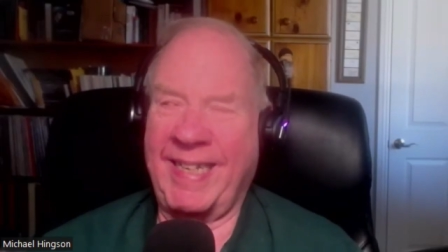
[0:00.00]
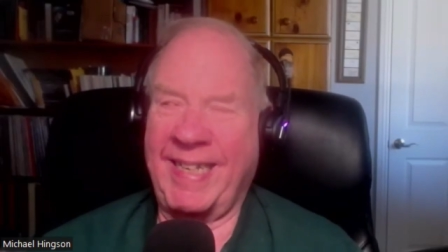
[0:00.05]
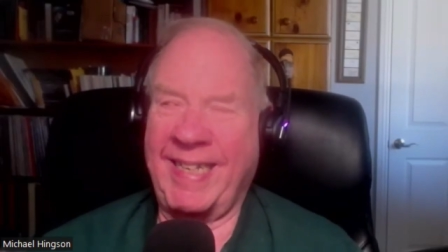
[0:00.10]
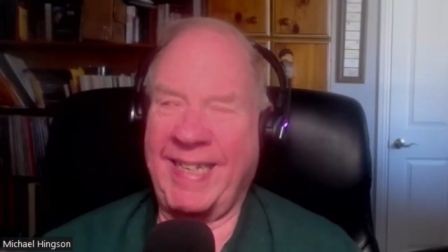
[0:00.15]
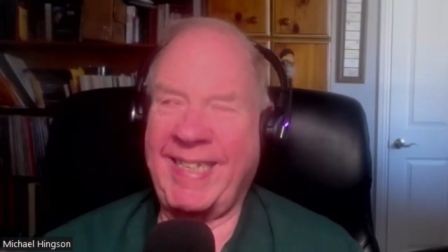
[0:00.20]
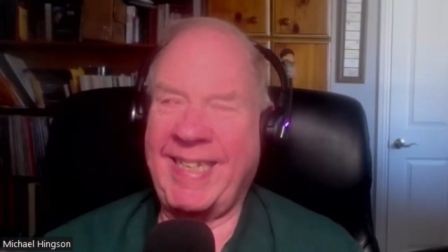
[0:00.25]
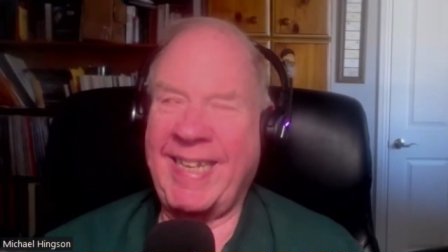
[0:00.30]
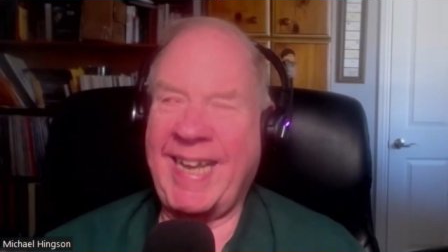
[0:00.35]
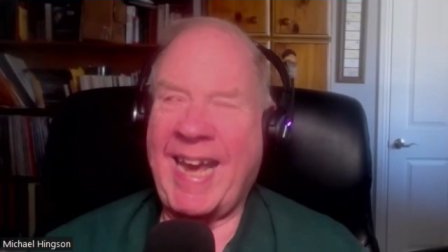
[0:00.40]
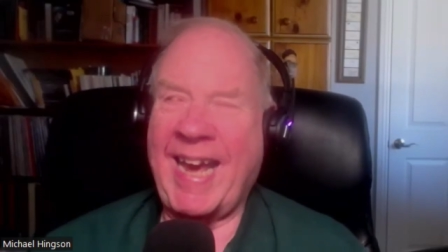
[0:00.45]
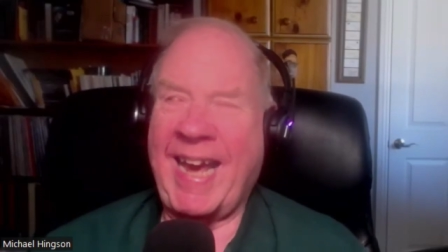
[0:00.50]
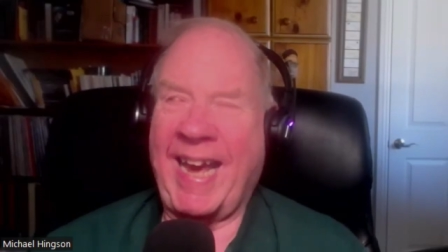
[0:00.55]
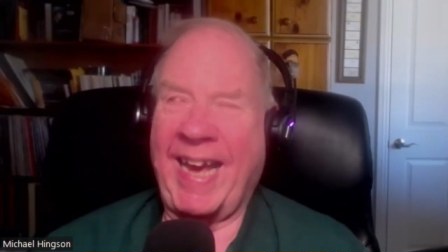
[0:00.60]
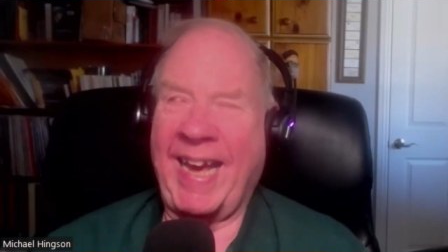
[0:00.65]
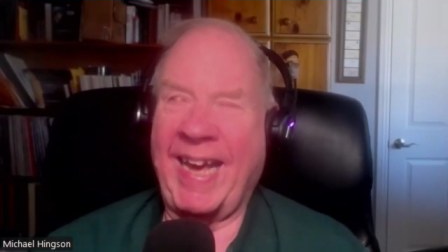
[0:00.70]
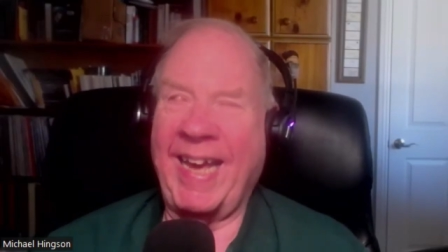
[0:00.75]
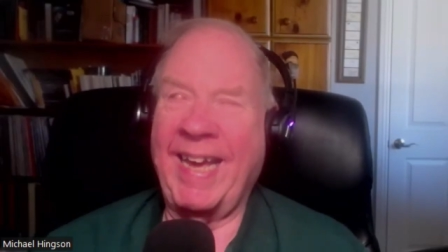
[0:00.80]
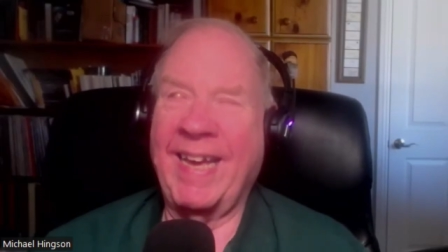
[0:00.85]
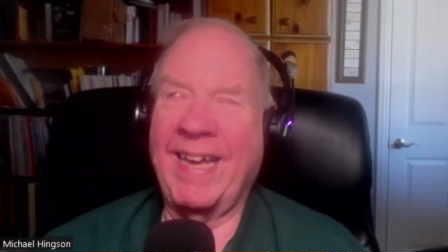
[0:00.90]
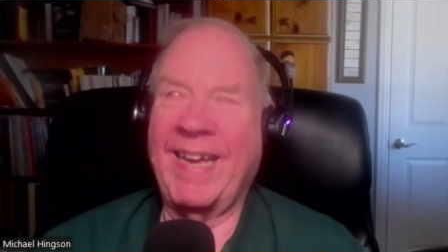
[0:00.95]

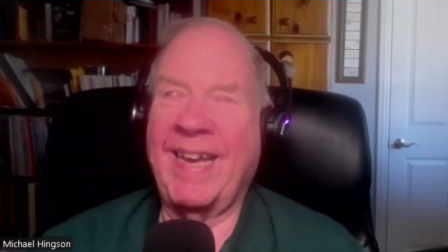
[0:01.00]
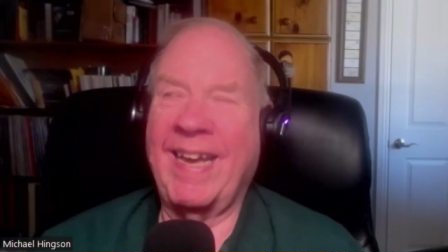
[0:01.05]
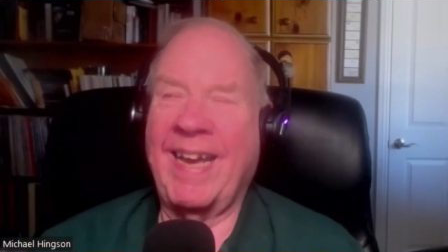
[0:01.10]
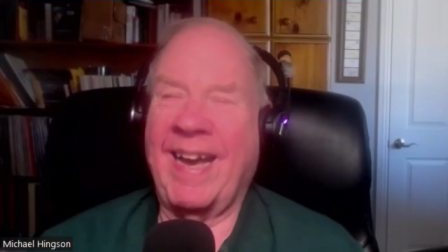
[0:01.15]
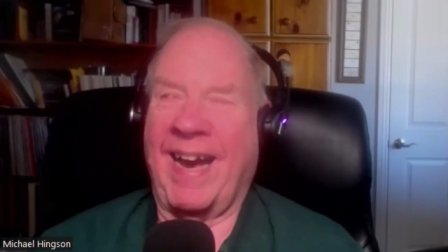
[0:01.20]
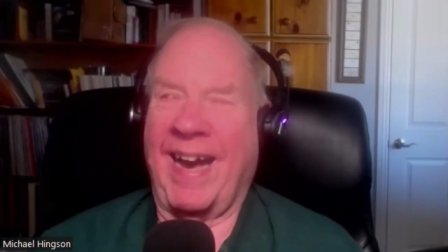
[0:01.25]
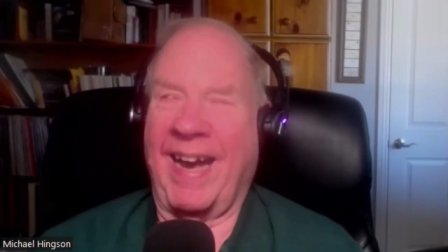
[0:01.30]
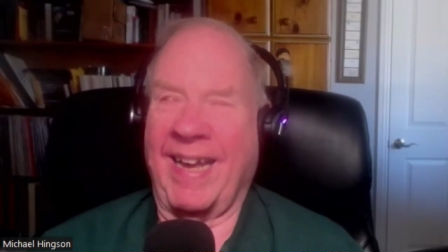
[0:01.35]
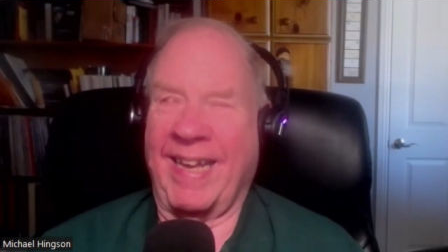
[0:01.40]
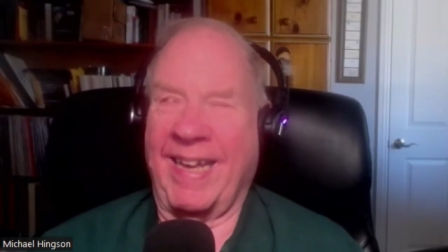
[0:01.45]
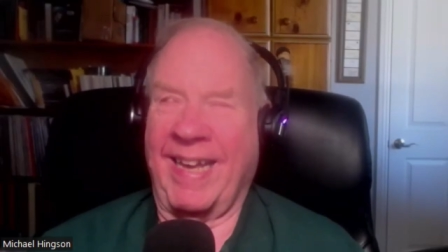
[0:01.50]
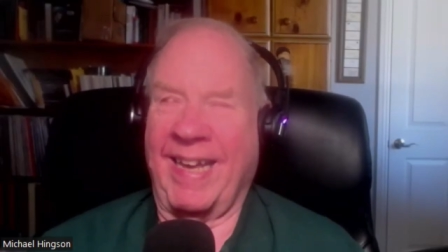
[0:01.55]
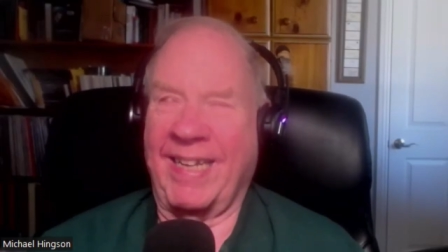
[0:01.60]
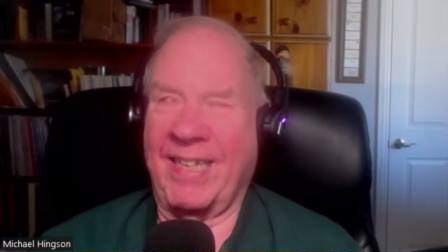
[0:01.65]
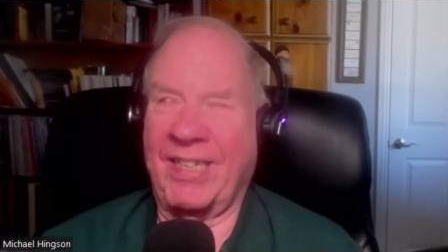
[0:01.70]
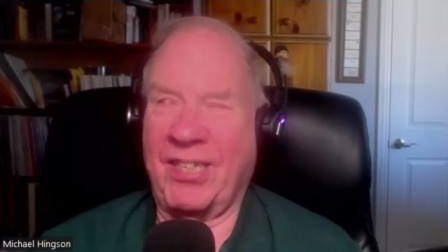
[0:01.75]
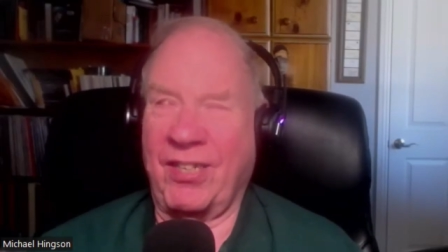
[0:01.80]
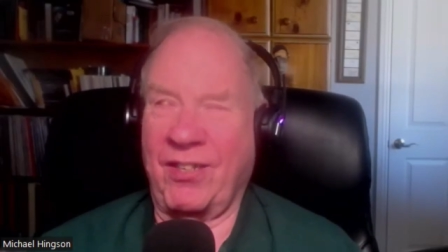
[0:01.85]
Today, I get